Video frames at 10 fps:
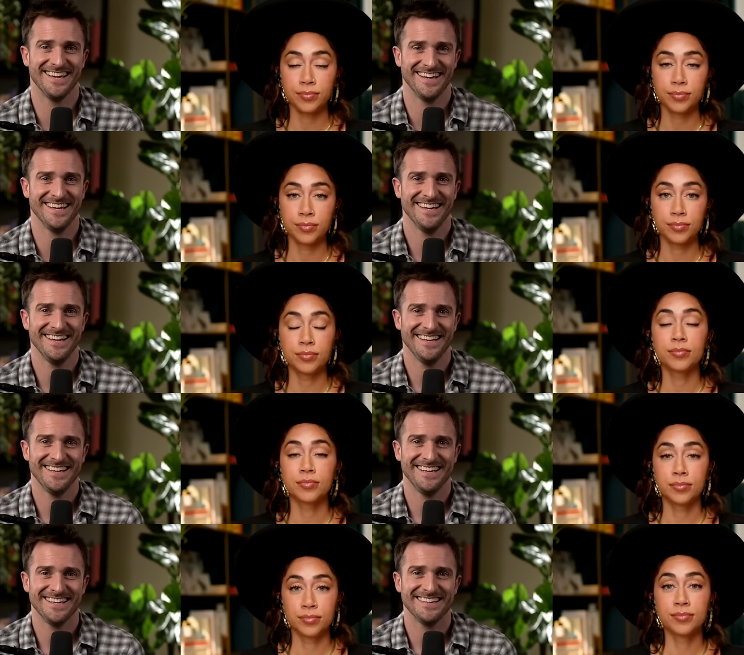Speaker 1: yeah,
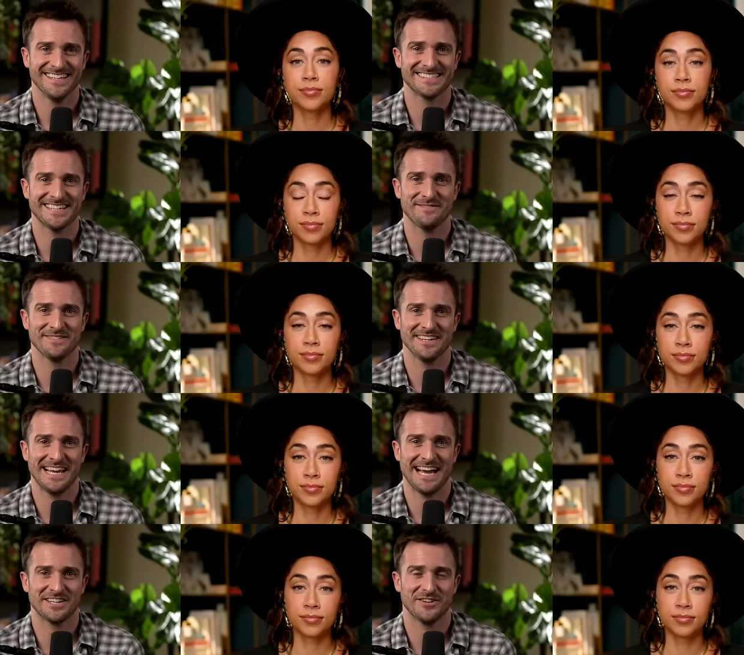that's
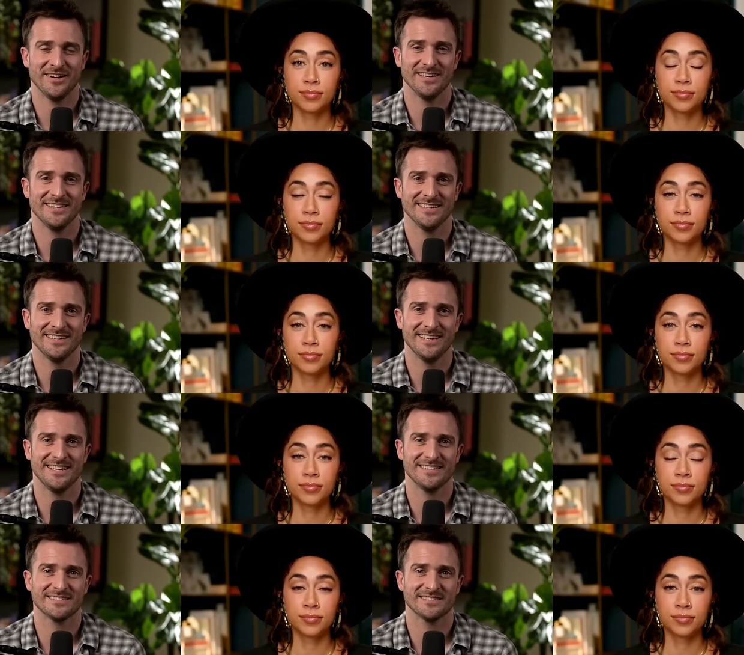definitely accurate.
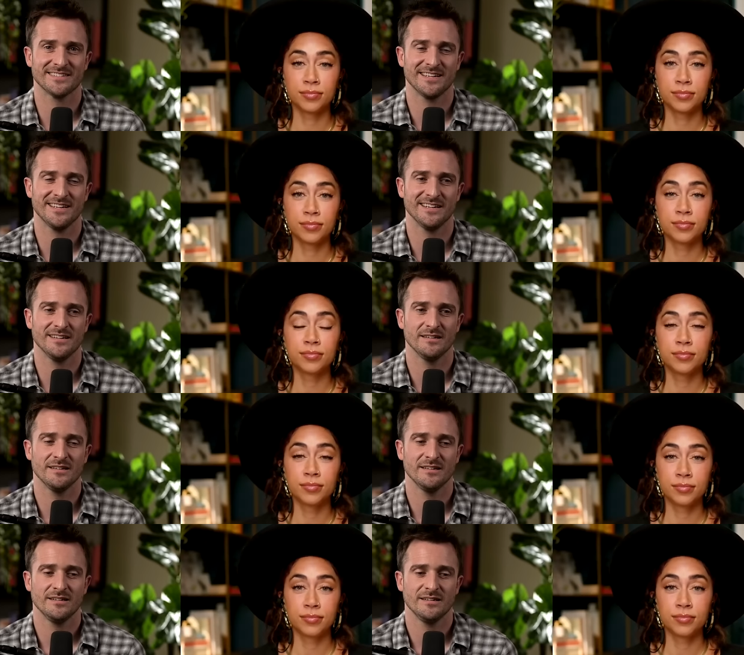It's, uh,
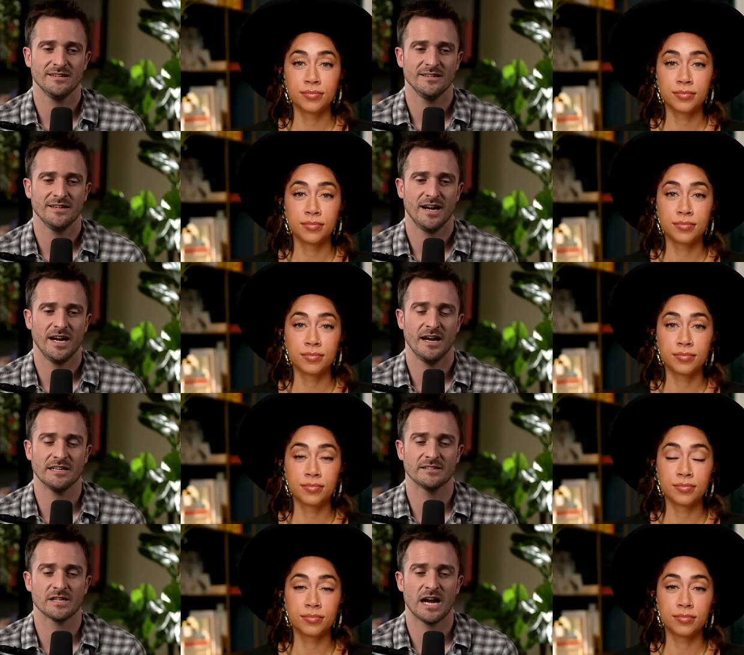I,
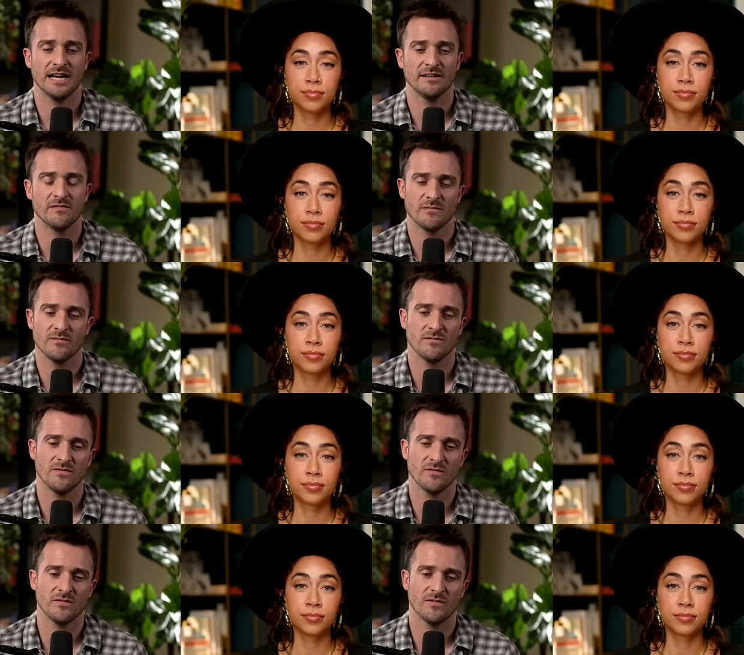I, I,
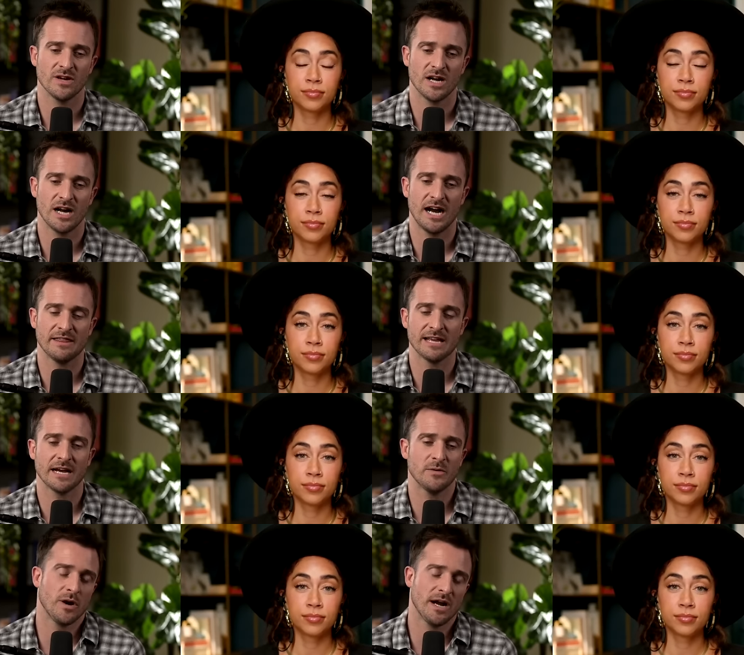I
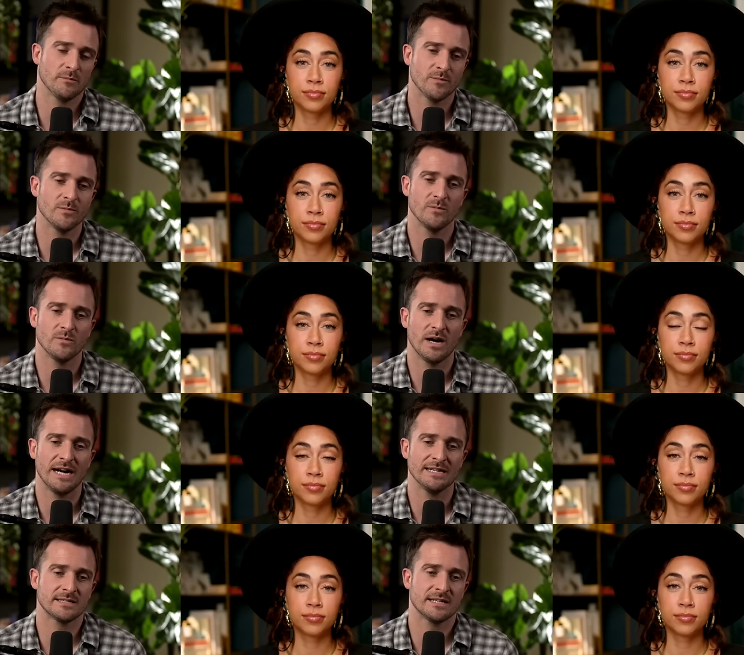think I, I,
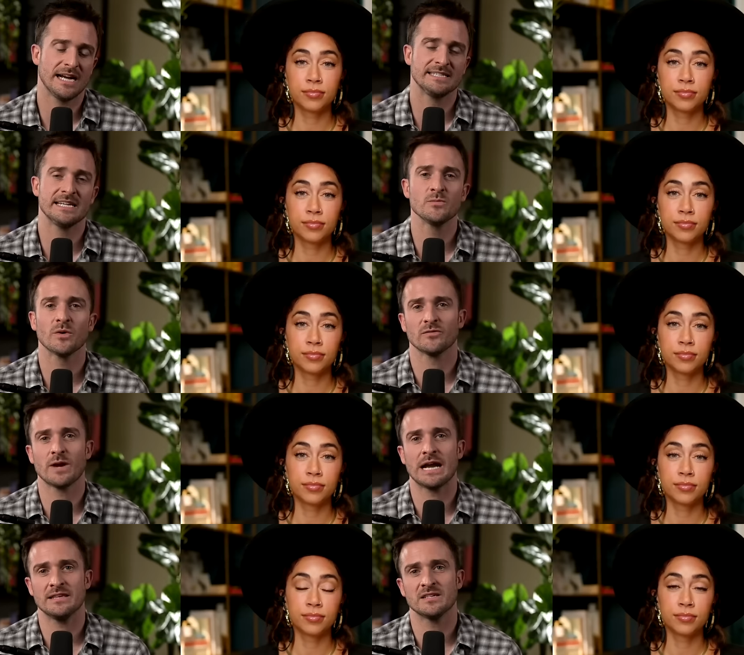I, I didn't want to
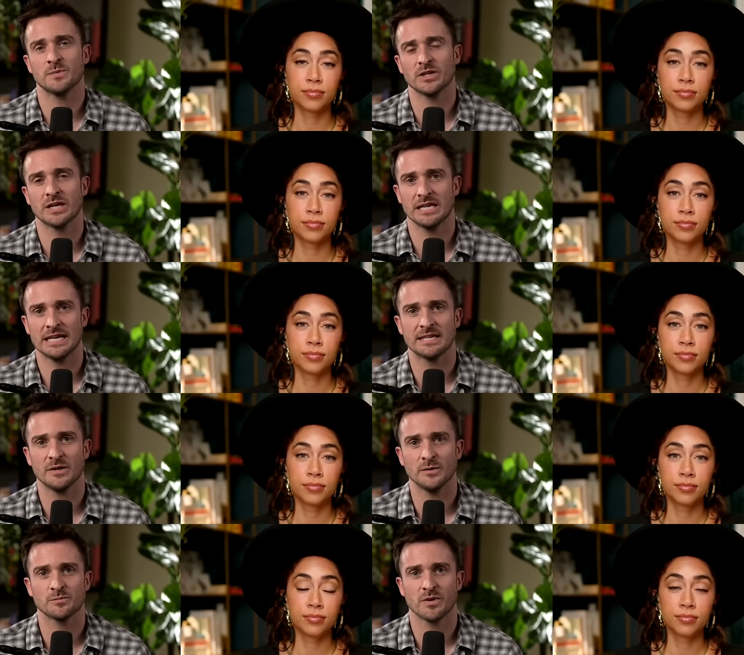write this book unless
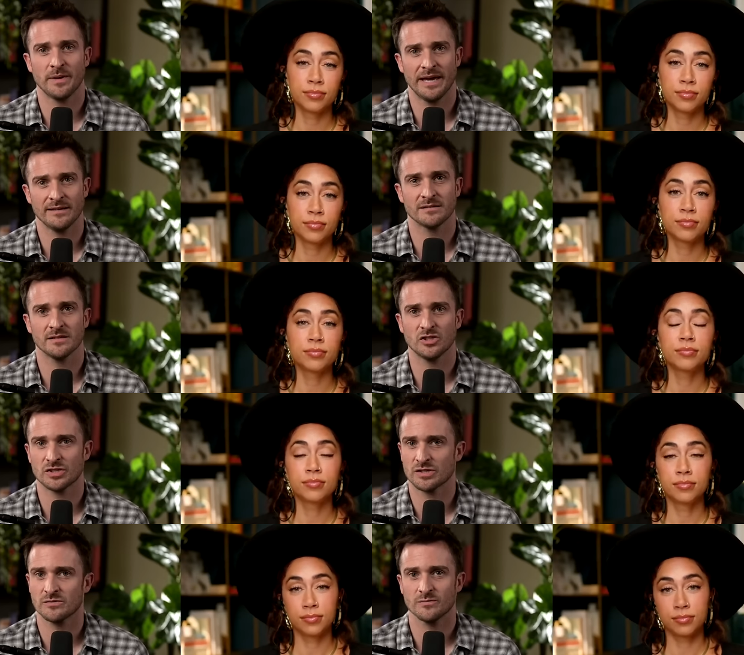I was prepared to
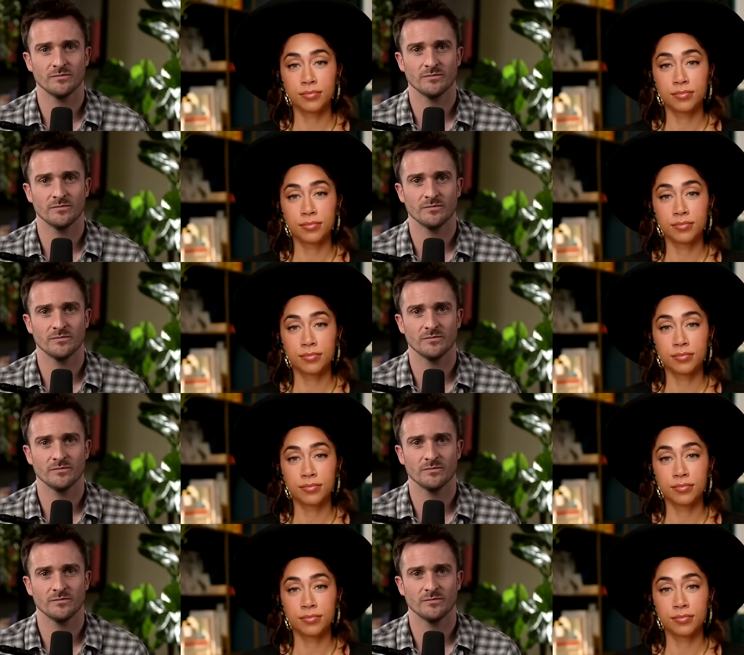just